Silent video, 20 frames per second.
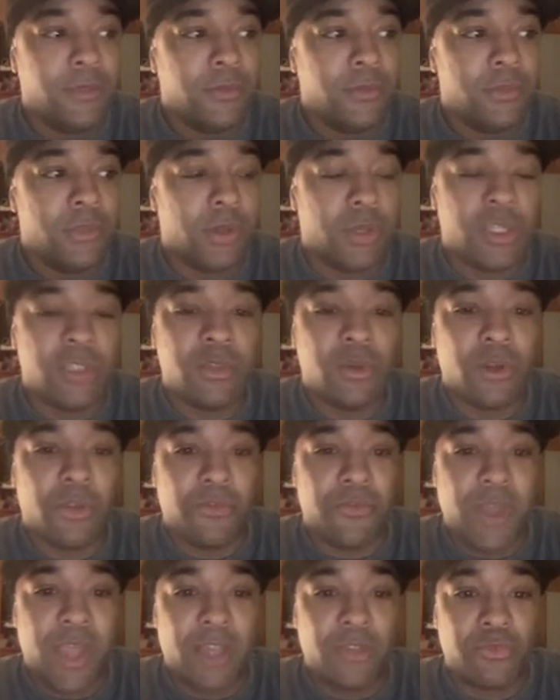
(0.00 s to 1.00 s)
look, he's going
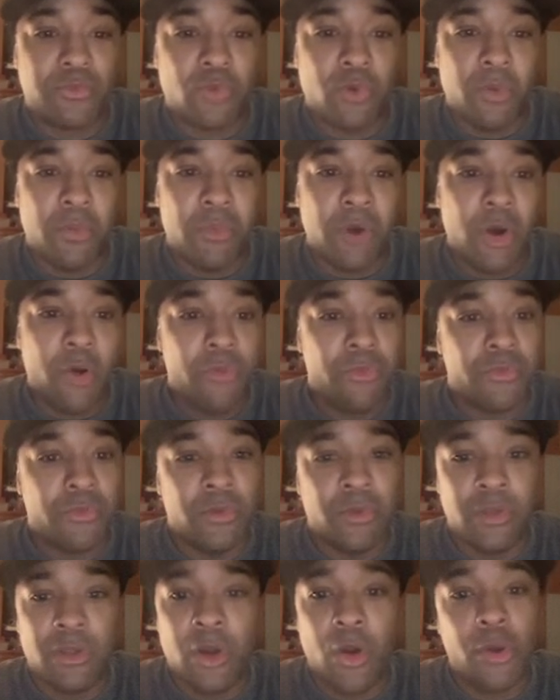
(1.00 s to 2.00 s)
to fast for a month.
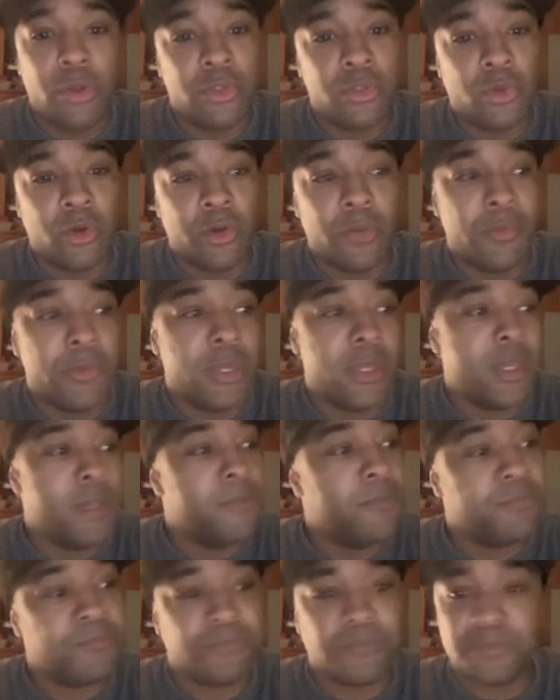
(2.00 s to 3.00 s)
You know he's going to
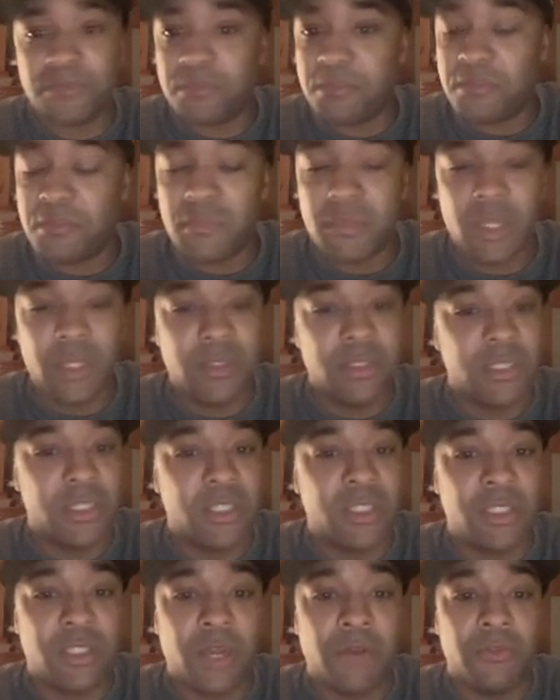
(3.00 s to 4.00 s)
be
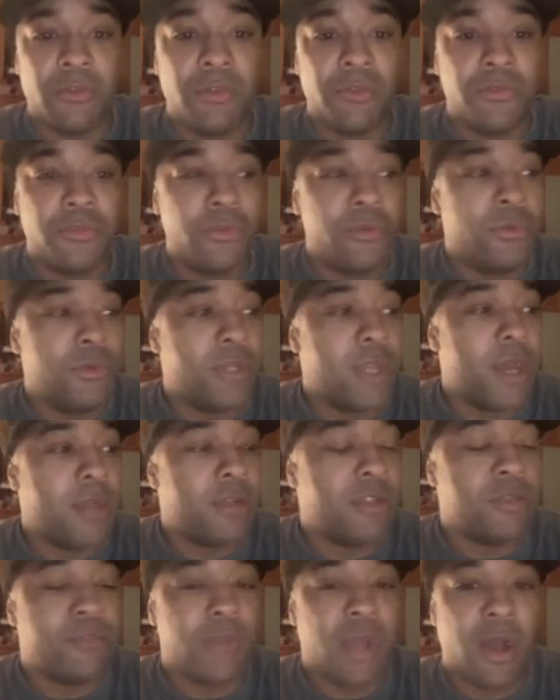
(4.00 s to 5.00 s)
just shoveling food
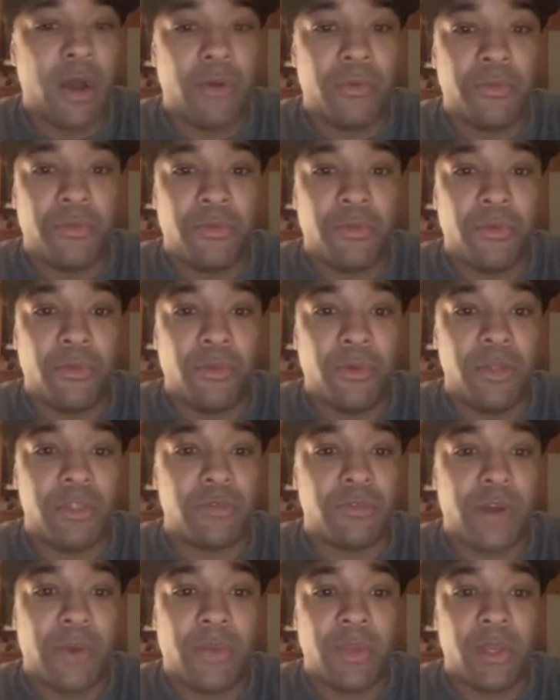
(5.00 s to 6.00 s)
down his mouth
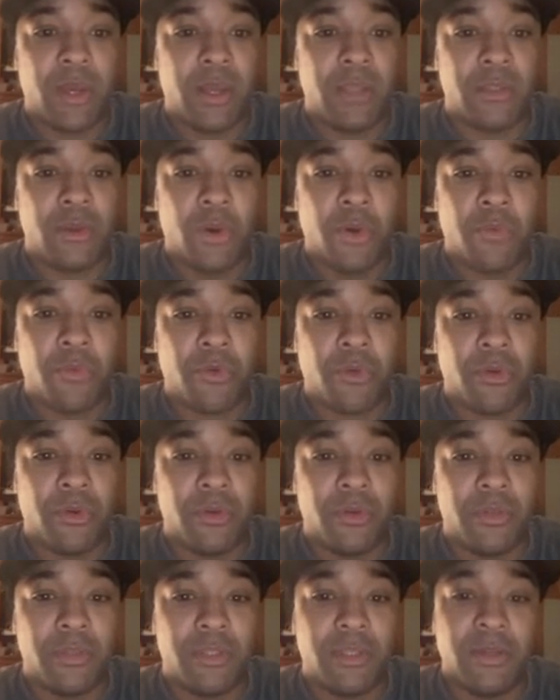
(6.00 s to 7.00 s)
once Ramadan's over.
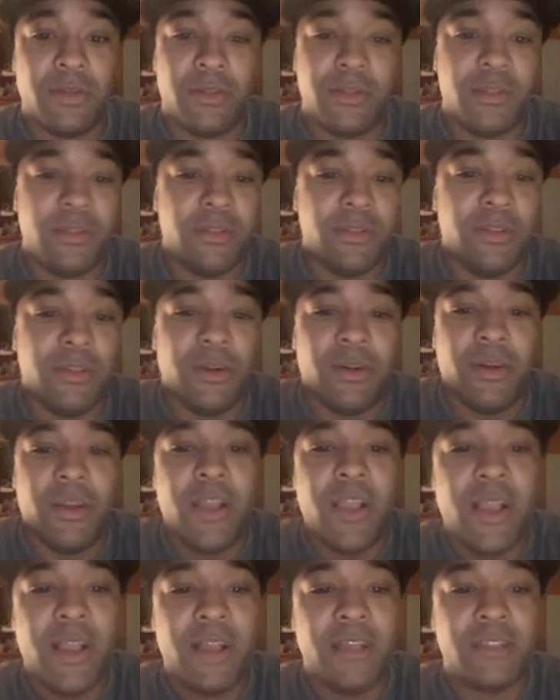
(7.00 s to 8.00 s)
So, you know
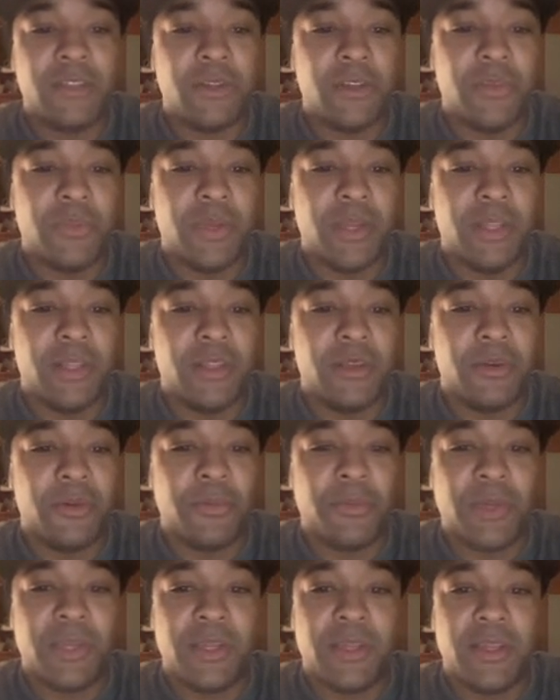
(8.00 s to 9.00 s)
it's going to be a
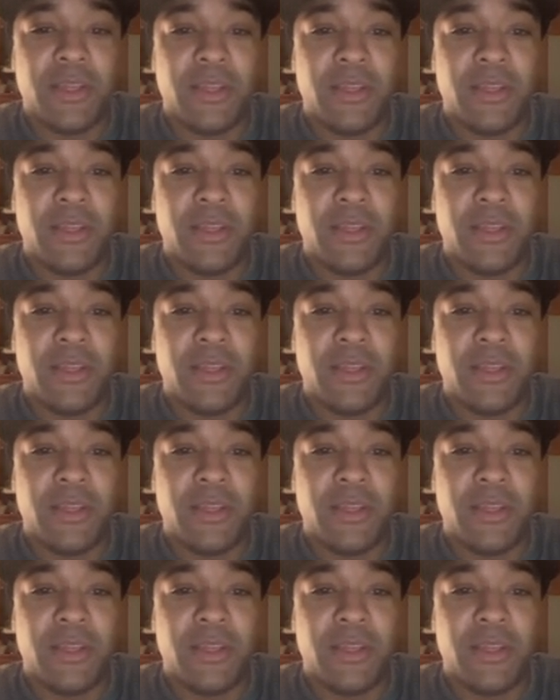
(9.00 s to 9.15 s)
little bit